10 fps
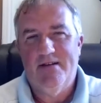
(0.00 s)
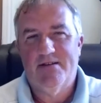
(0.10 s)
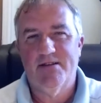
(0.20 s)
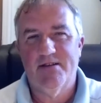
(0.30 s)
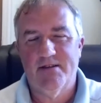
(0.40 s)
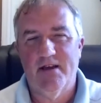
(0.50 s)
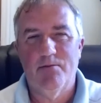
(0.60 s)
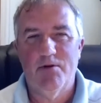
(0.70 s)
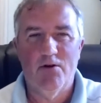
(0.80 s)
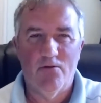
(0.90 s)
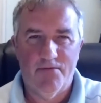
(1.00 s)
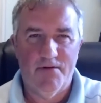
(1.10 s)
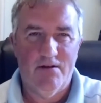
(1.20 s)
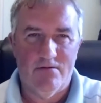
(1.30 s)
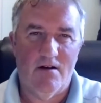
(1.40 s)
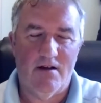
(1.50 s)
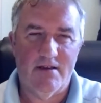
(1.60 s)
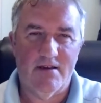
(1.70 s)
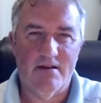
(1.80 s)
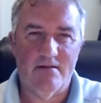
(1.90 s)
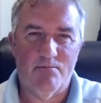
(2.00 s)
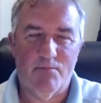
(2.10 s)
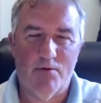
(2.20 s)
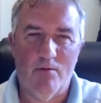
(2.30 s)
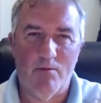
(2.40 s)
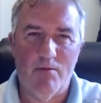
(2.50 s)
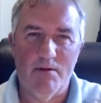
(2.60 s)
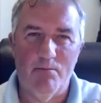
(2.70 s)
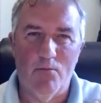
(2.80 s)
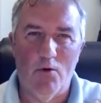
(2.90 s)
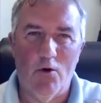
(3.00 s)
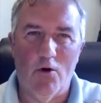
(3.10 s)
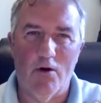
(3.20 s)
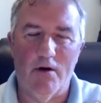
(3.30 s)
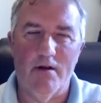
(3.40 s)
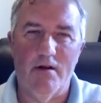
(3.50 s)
It's the same in all fields. I think it's probably more